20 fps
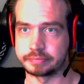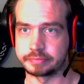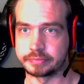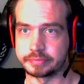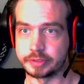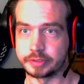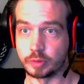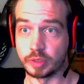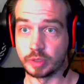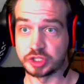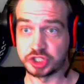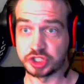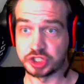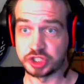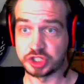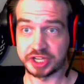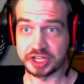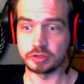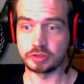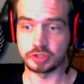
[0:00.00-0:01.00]
Which
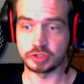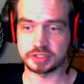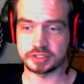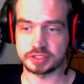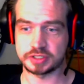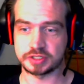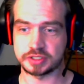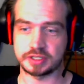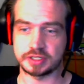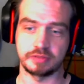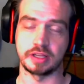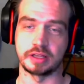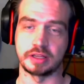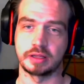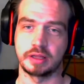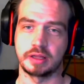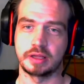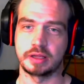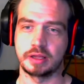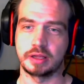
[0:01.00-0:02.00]
kills TV.
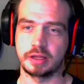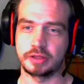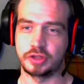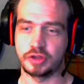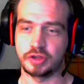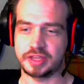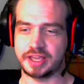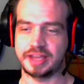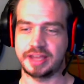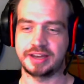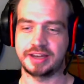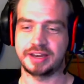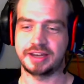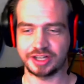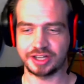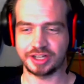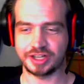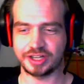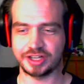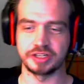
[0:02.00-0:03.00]
You can't
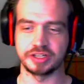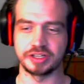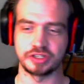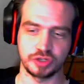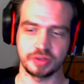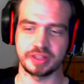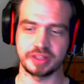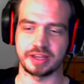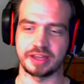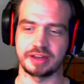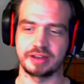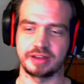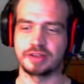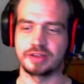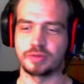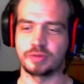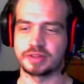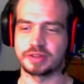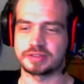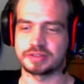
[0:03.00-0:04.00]
actually do that
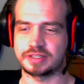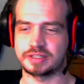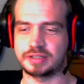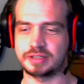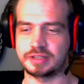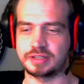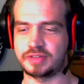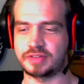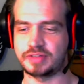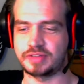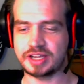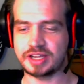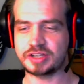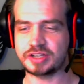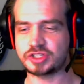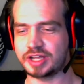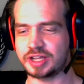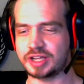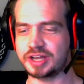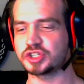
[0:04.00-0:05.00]
with TV.
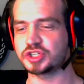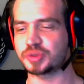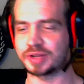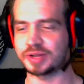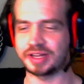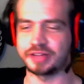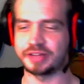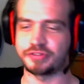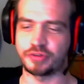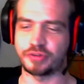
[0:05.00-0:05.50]
It is really for